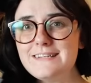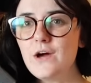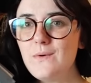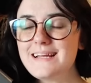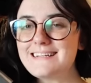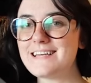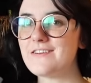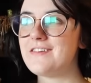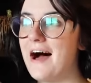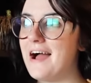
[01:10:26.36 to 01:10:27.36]
And No One Gets
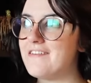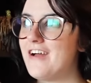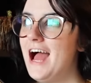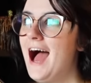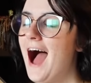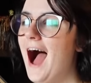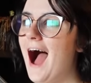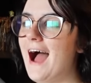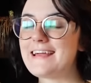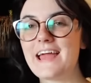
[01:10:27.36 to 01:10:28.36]
Out Alive,
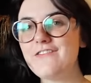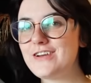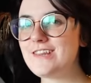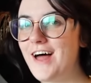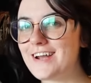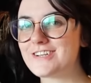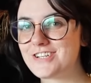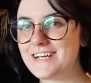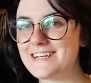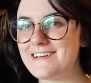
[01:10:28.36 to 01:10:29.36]
I gave it a lot of
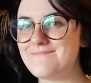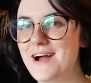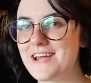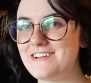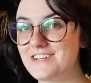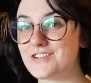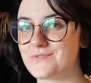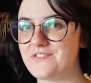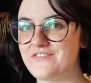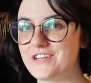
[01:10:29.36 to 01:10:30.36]
shit in my initial
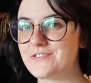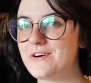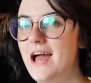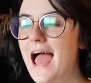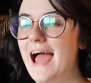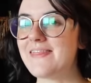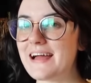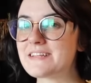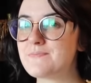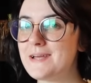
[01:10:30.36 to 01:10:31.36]
review, and
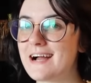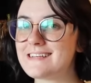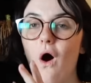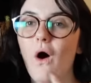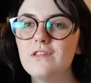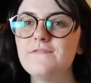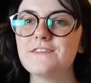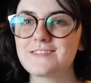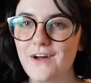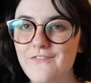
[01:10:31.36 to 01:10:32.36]
that's because all of
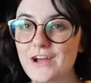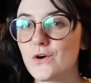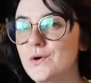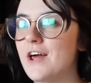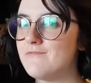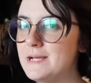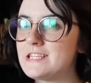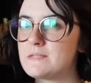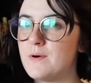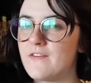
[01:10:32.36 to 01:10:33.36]
the stuff that could have made
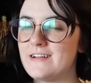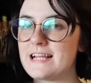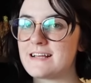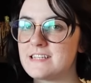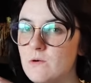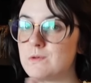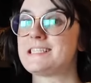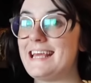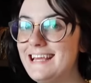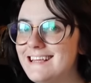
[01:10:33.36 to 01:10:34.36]
this book fantastic
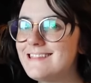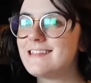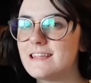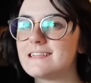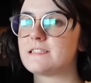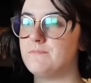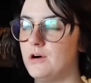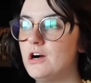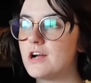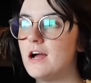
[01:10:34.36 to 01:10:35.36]
was in this
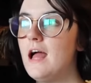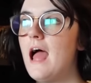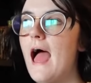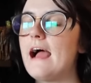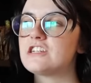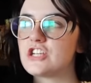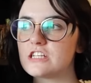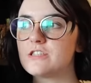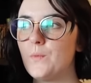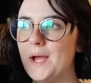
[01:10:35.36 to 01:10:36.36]
book, and
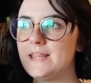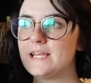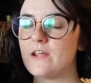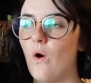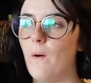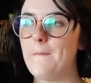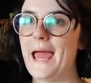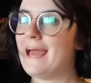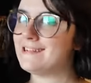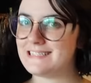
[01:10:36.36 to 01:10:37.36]
just the way that it all
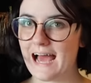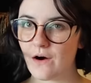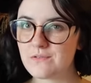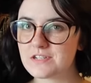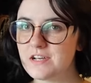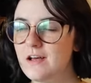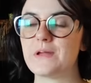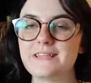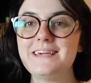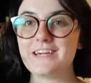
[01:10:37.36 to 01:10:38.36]
panned out
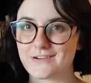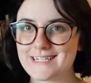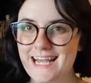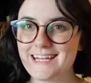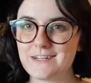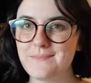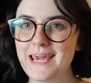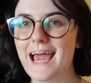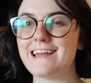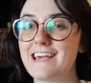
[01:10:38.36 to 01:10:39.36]
really irritated
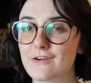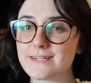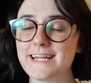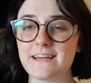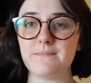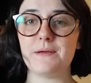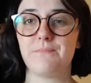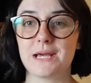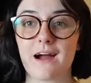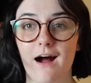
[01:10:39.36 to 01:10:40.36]
me, and it irritated me
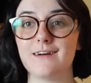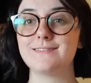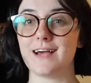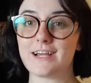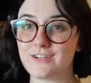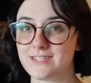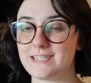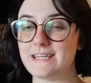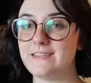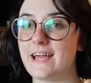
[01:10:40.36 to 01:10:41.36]
because I could
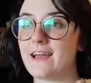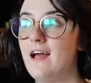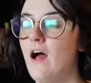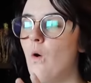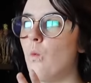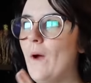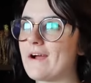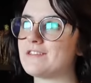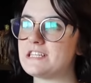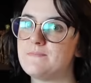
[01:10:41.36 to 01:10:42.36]
see, like,
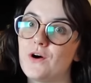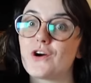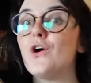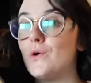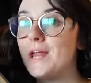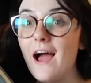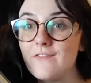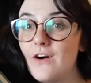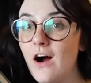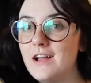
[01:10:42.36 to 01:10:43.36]
where this book could
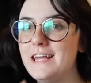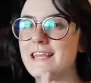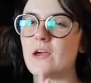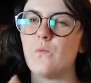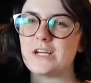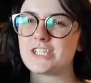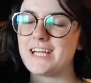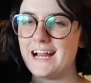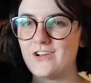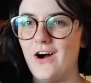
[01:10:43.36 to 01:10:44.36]
have gone, and I wish
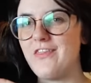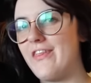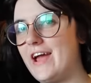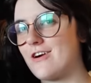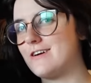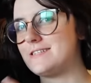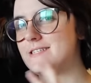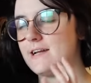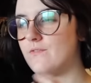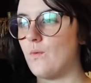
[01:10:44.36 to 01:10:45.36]
it had gone there
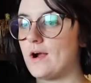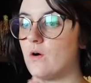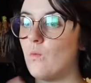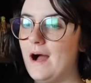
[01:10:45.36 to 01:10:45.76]
instead of where it